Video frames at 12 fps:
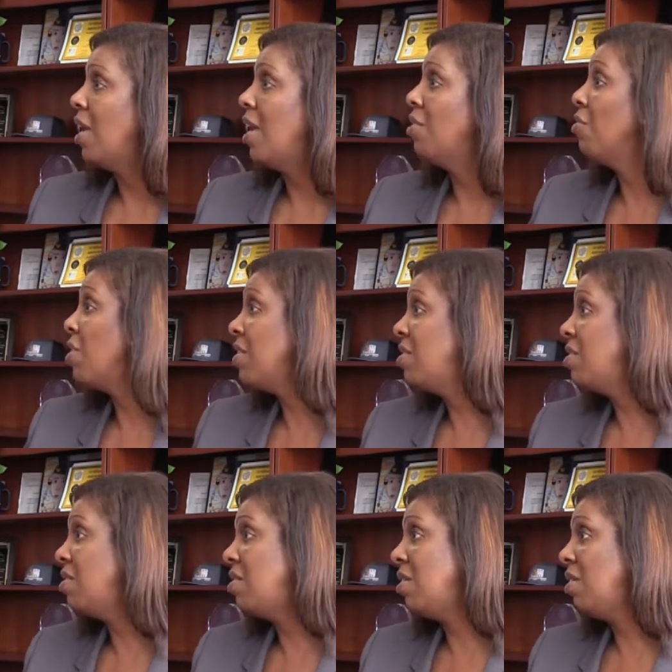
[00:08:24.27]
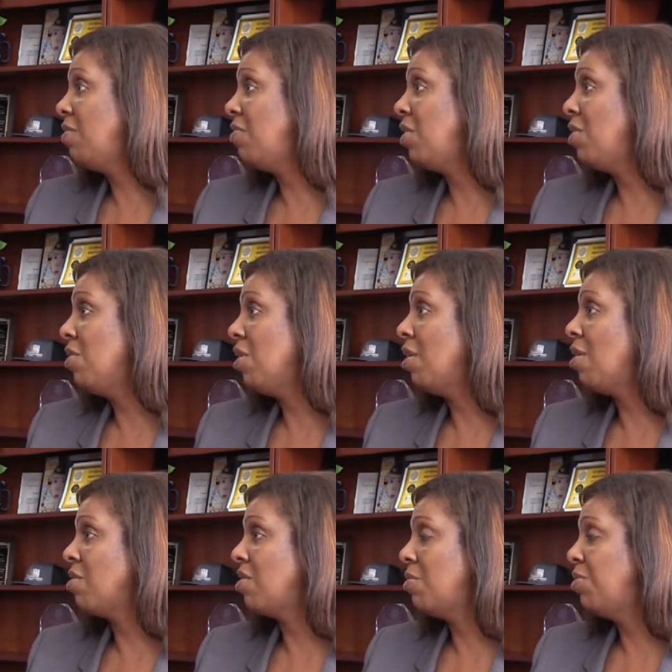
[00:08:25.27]
And the rents in the city of New York
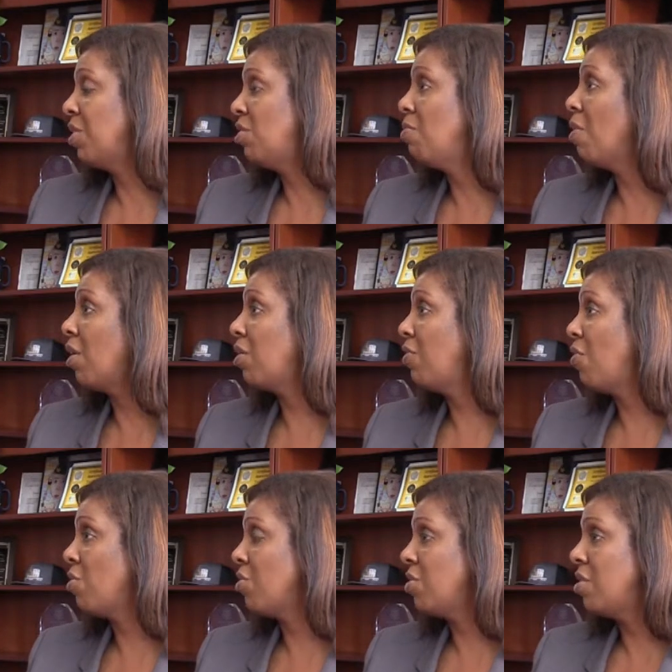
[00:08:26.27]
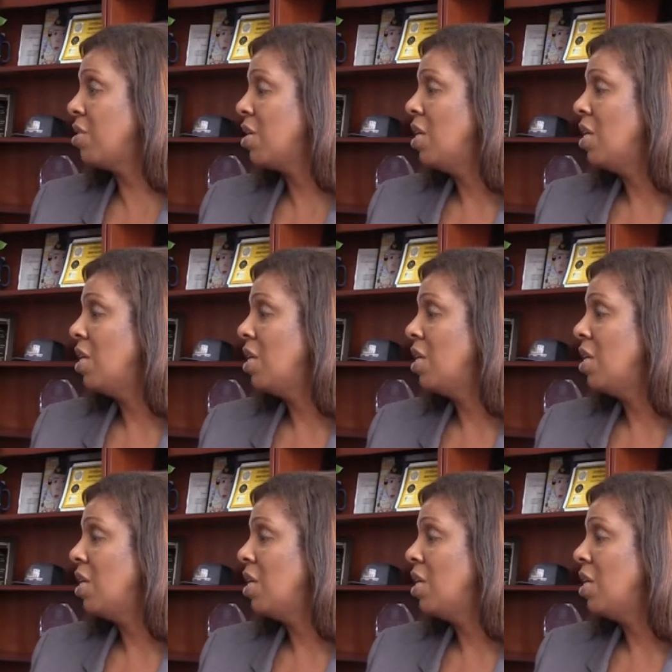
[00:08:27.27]
are subject to market forces.